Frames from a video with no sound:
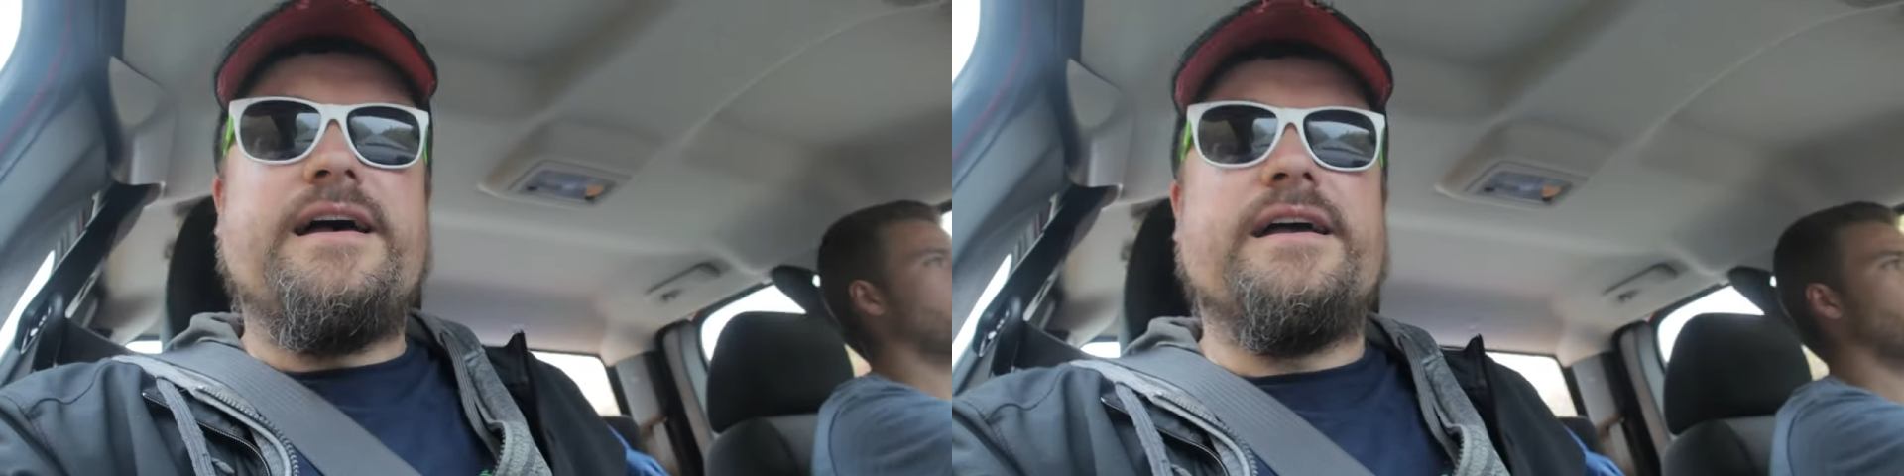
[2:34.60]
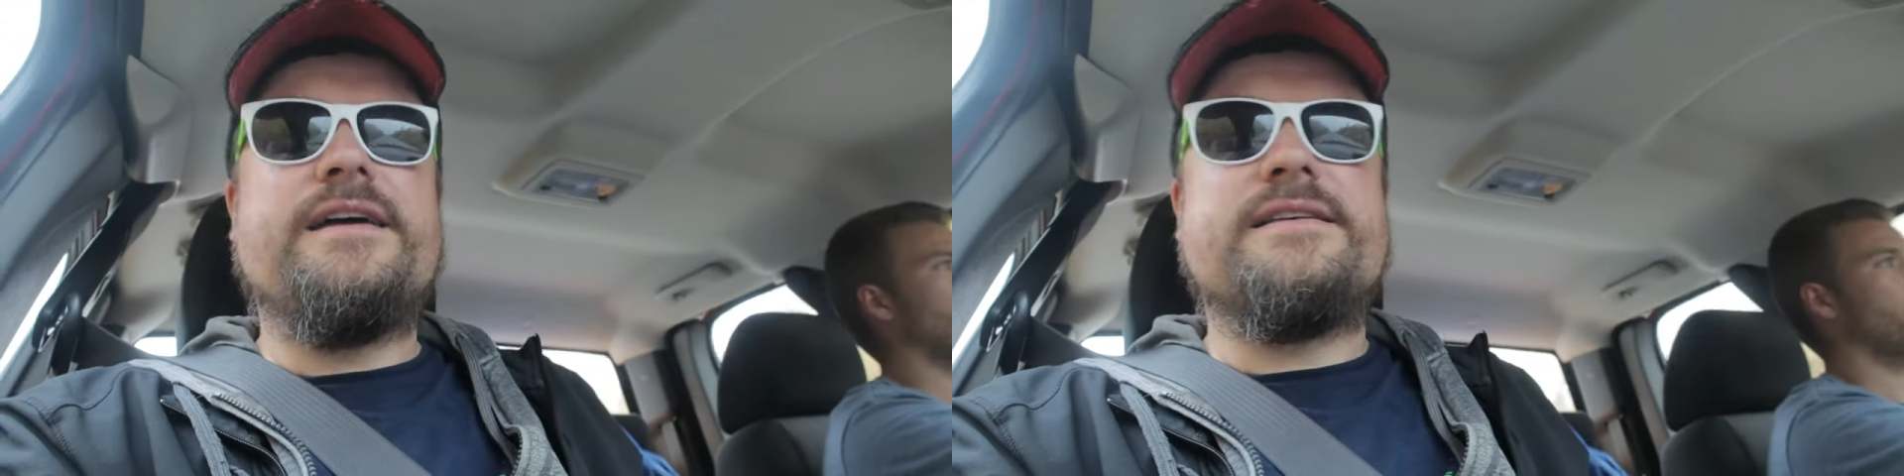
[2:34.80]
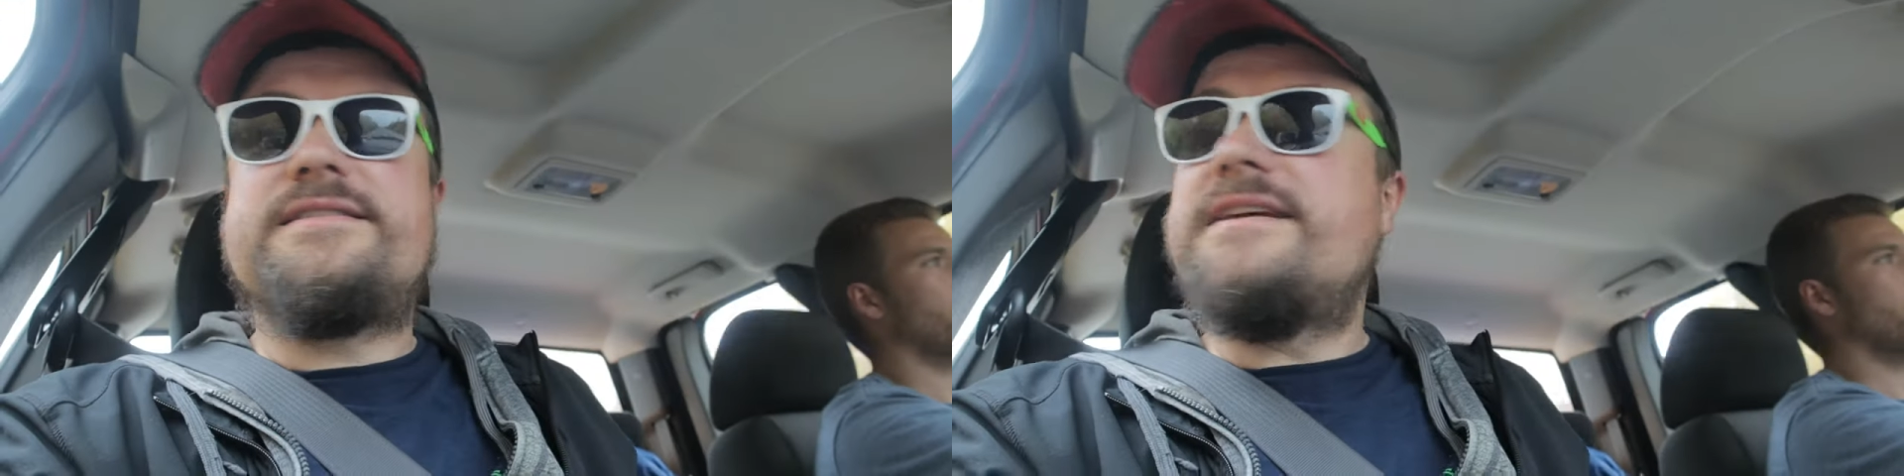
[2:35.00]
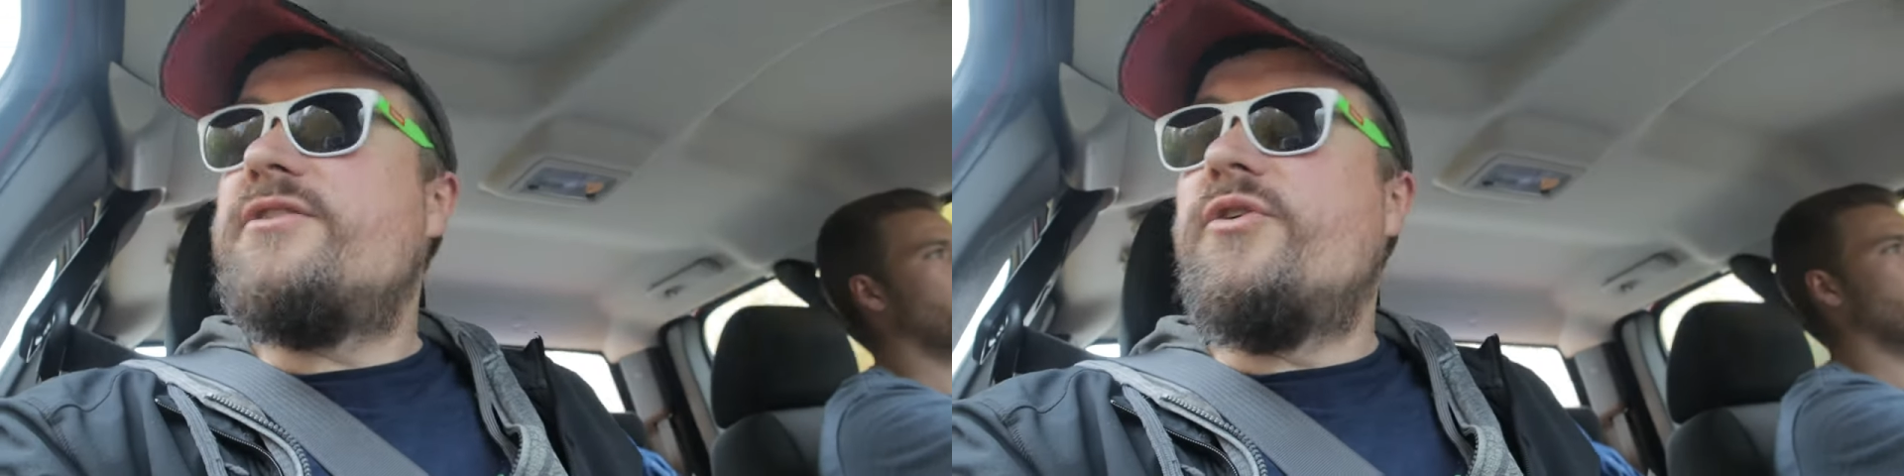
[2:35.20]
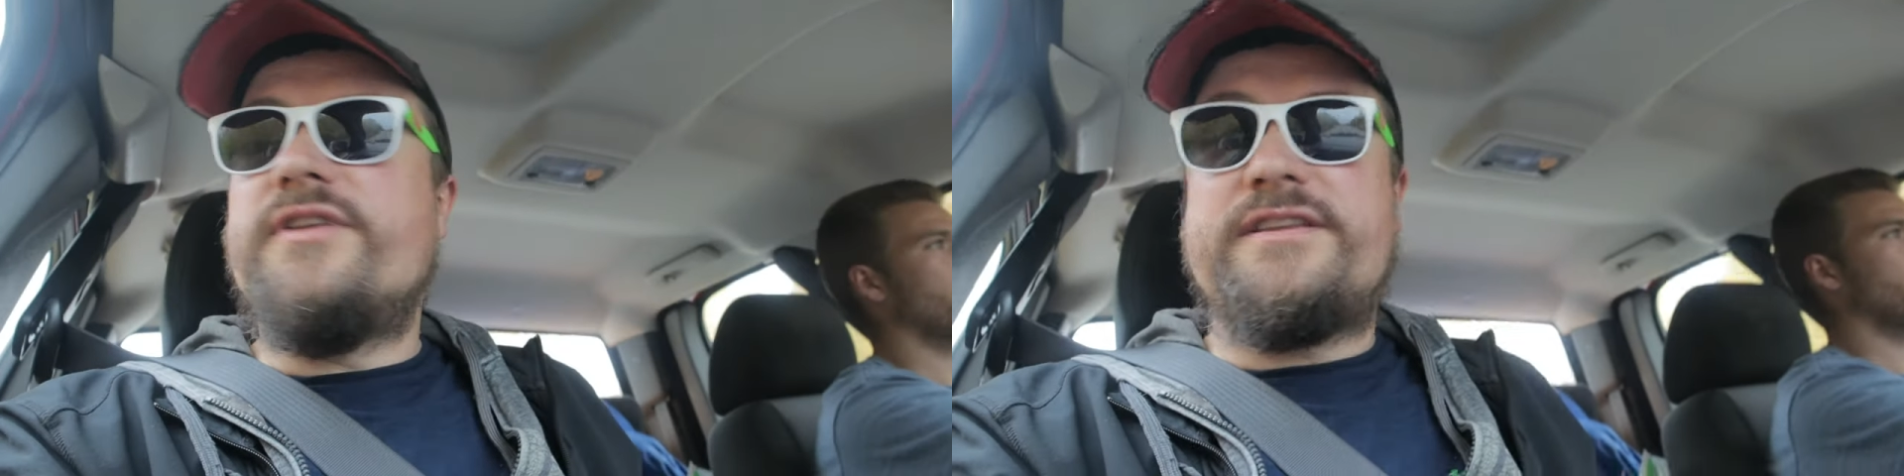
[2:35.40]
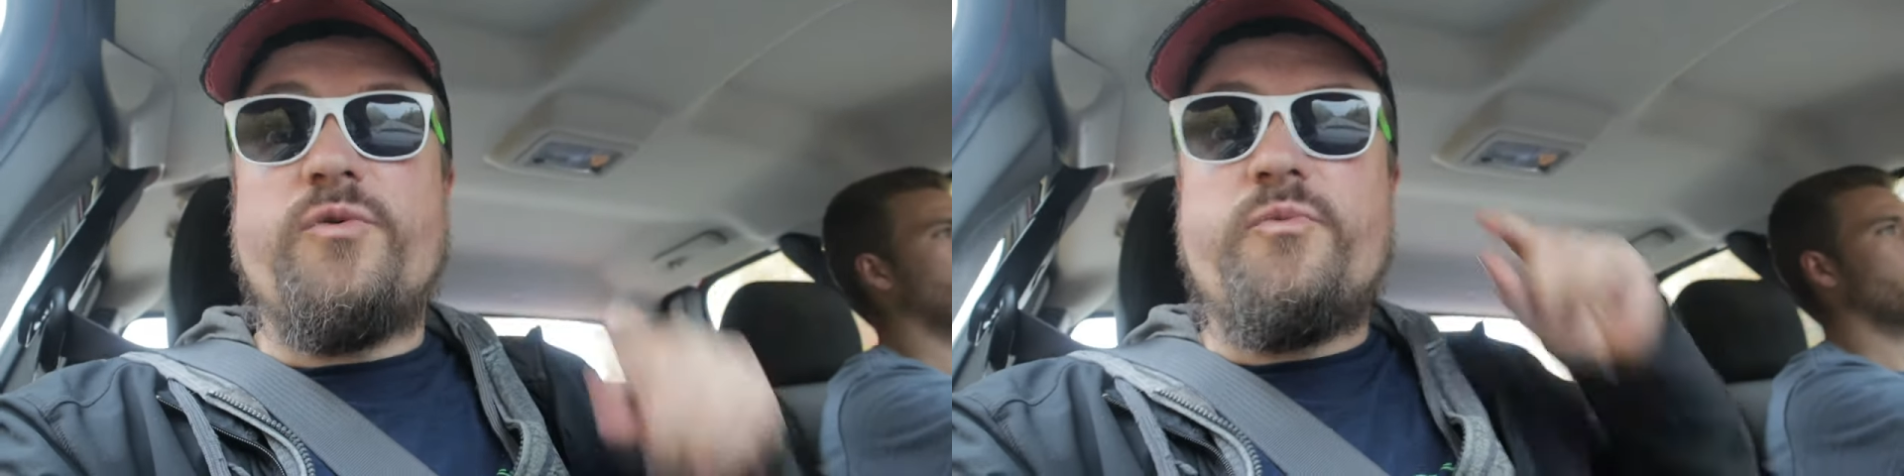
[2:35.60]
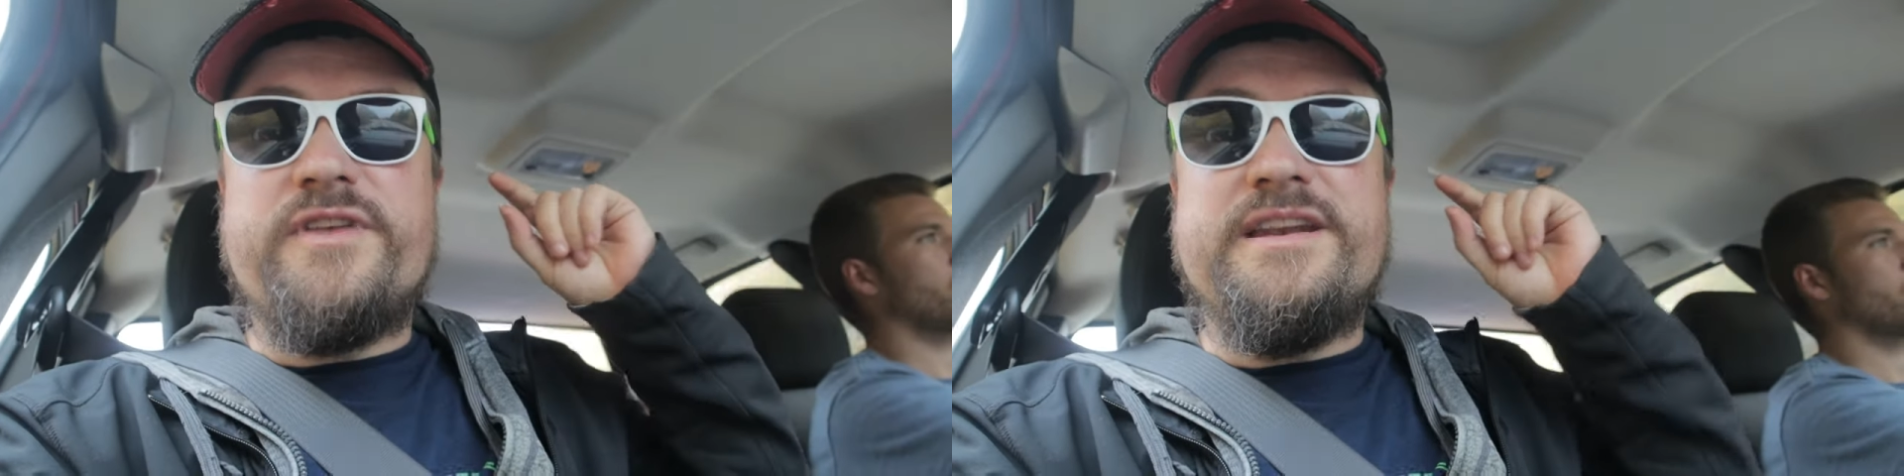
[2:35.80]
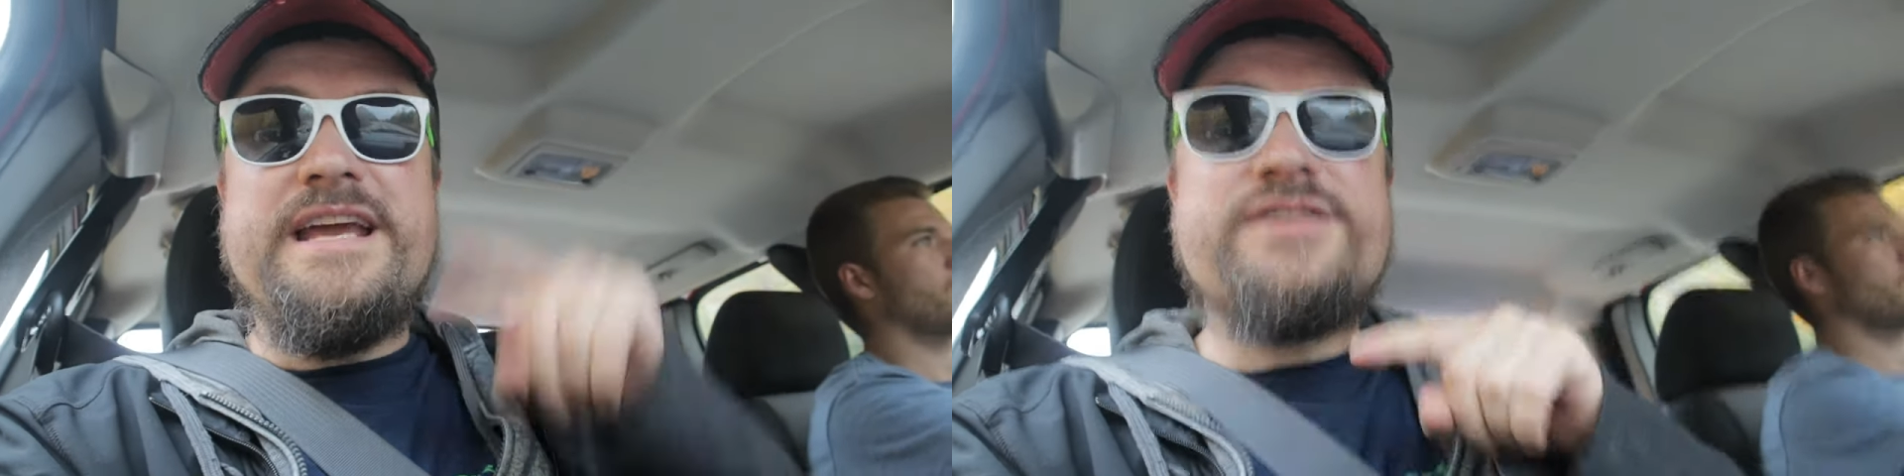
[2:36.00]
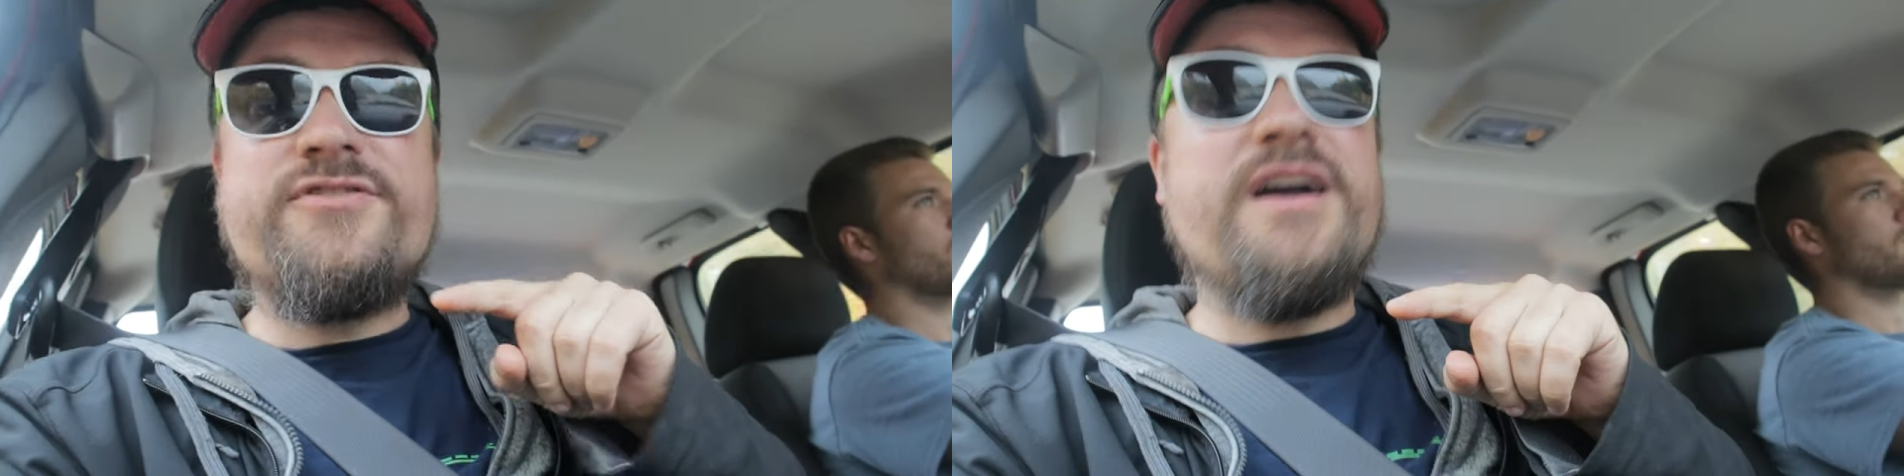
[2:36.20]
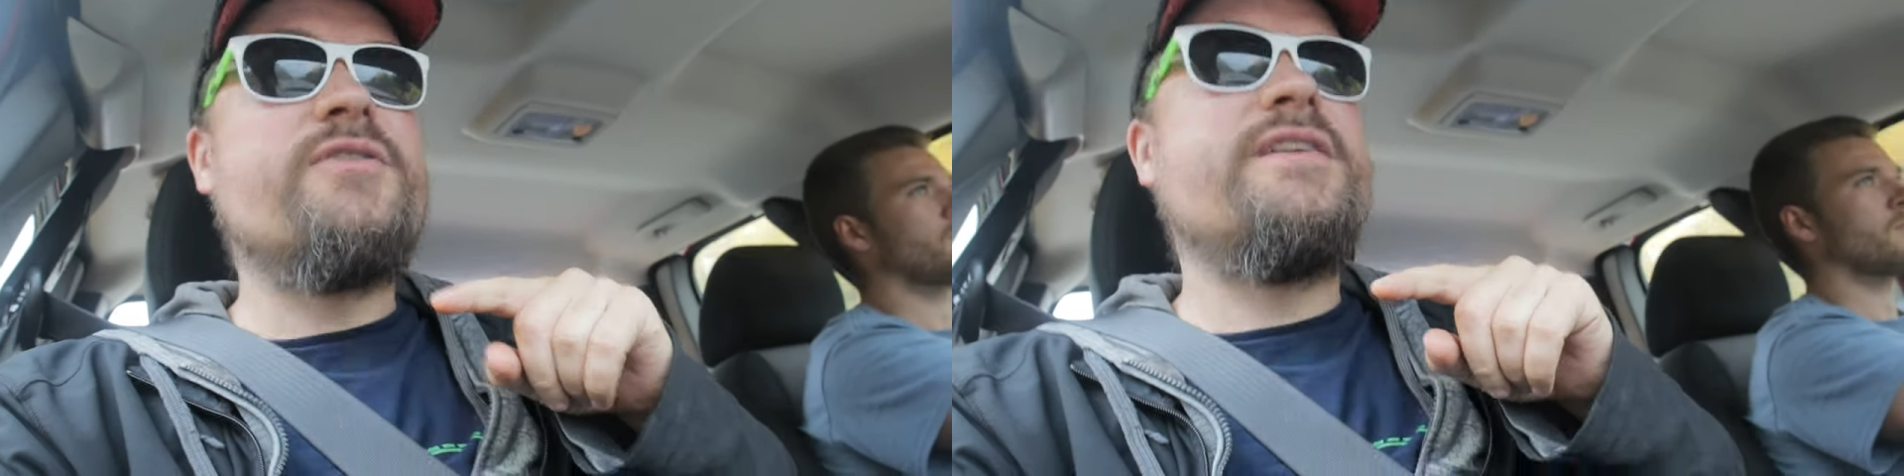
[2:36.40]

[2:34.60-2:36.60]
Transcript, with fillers: I gotta say, though, that the nature out